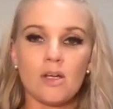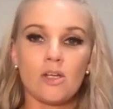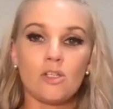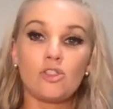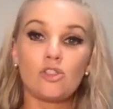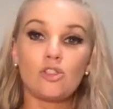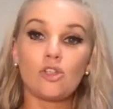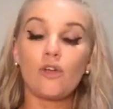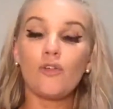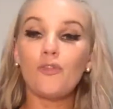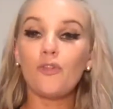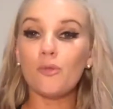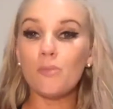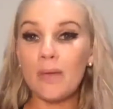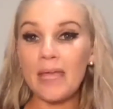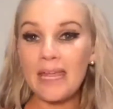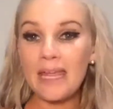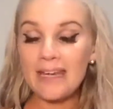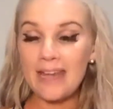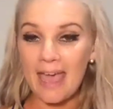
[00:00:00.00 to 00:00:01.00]
So for
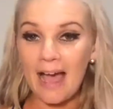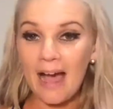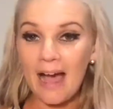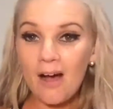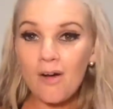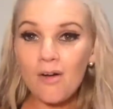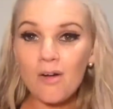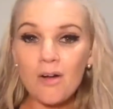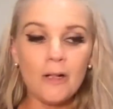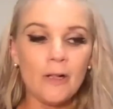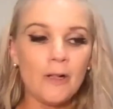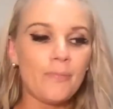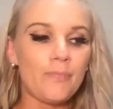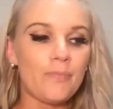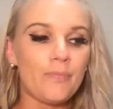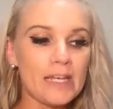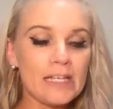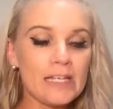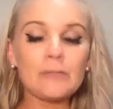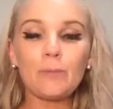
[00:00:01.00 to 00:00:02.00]
me now,
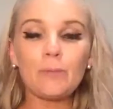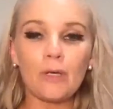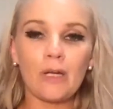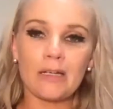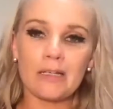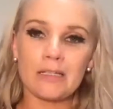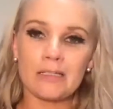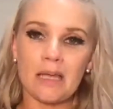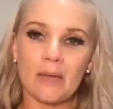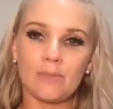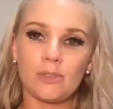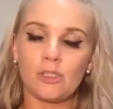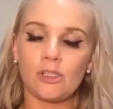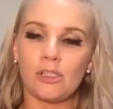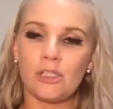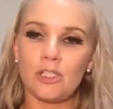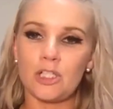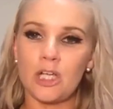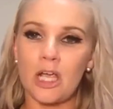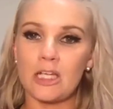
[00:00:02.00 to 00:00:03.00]
this product has
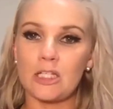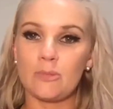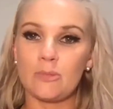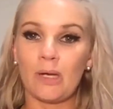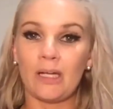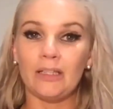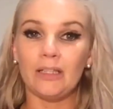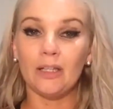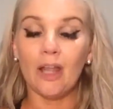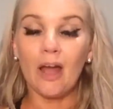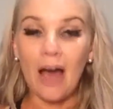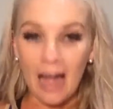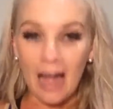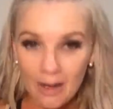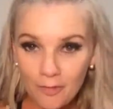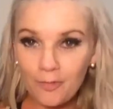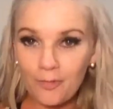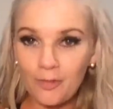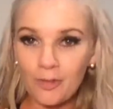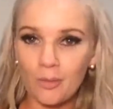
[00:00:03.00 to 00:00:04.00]
absolutely changed my life
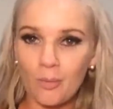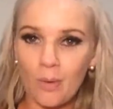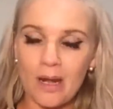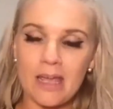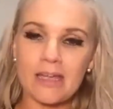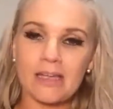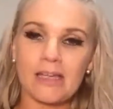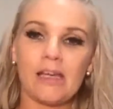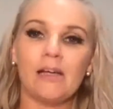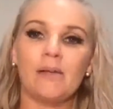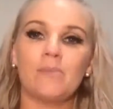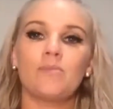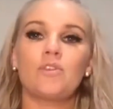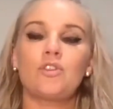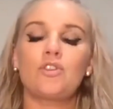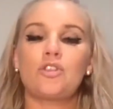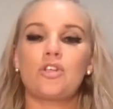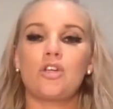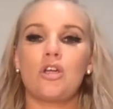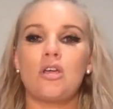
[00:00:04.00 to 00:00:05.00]
when it comes
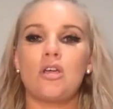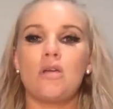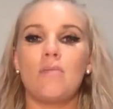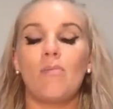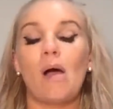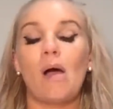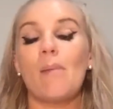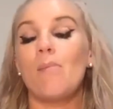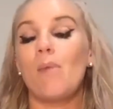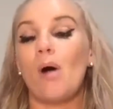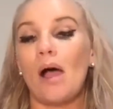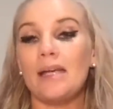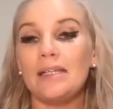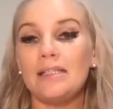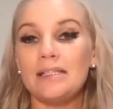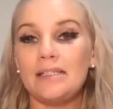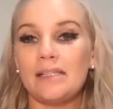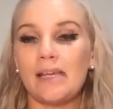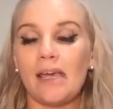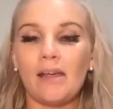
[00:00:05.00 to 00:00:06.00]
to my
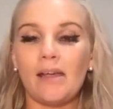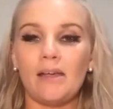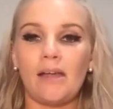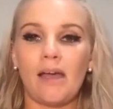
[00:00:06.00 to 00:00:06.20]
mindset,